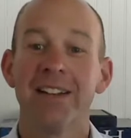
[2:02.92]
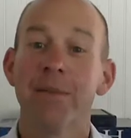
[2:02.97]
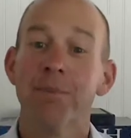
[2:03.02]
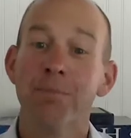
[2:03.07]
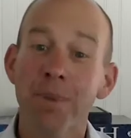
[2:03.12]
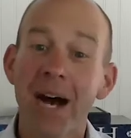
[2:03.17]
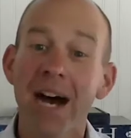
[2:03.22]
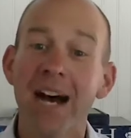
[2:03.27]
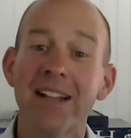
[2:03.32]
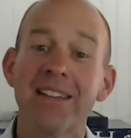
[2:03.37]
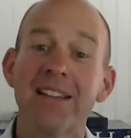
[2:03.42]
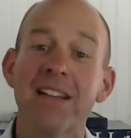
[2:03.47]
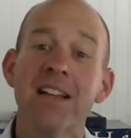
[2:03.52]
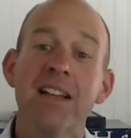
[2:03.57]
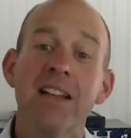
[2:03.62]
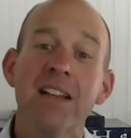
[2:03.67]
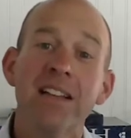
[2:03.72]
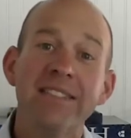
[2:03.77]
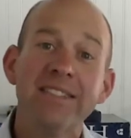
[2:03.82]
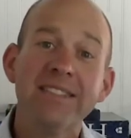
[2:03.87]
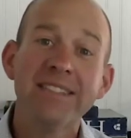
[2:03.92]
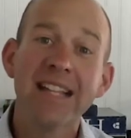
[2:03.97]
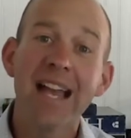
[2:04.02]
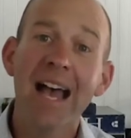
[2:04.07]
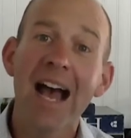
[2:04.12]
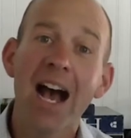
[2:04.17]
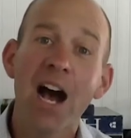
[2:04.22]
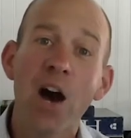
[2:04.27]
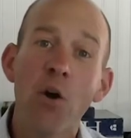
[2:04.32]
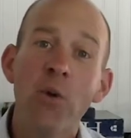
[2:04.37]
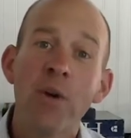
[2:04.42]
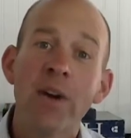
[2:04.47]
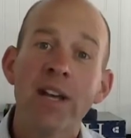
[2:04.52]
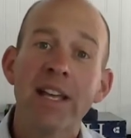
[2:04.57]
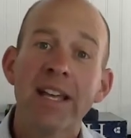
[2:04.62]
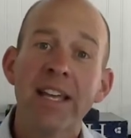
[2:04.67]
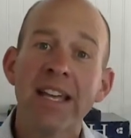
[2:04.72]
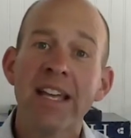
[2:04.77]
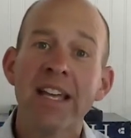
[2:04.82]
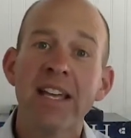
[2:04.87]
but now
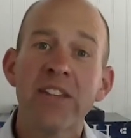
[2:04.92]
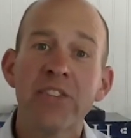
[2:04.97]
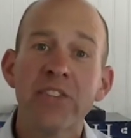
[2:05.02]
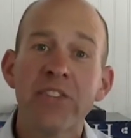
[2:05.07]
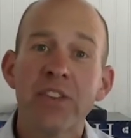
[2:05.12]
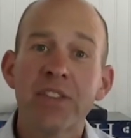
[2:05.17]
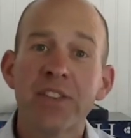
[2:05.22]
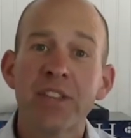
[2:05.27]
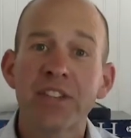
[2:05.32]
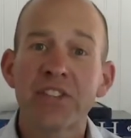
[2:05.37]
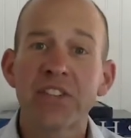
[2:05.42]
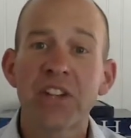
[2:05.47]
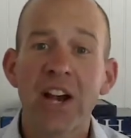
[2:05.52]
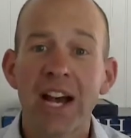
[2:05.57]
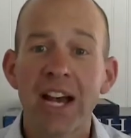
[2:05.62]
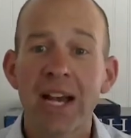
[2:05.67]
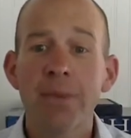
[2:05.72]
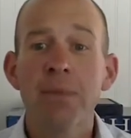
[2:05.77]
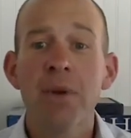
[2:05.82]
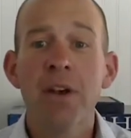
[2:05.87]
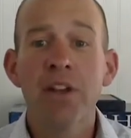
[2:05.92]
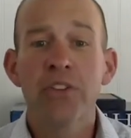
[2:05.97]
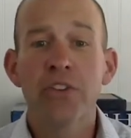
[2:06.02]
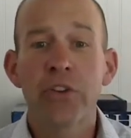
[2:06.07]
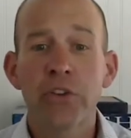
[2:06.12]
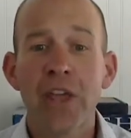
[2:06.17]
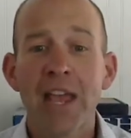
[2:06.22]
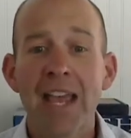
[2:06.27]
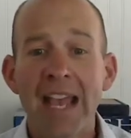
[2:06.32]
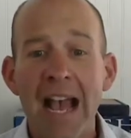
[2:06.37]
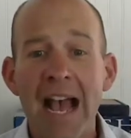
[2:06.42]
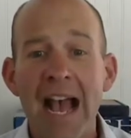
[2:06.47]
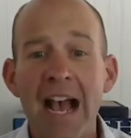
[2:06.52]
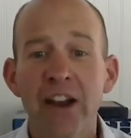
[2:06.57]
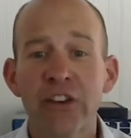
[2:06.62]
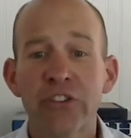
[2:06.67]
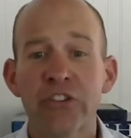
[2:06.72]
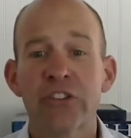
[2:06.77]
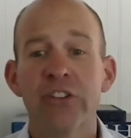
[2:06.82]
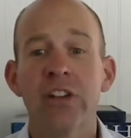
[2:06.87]
is the time to take
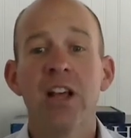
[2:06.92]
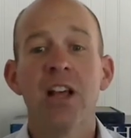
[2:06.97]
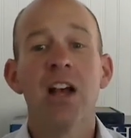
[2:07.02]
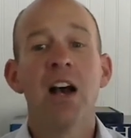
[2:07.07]
action.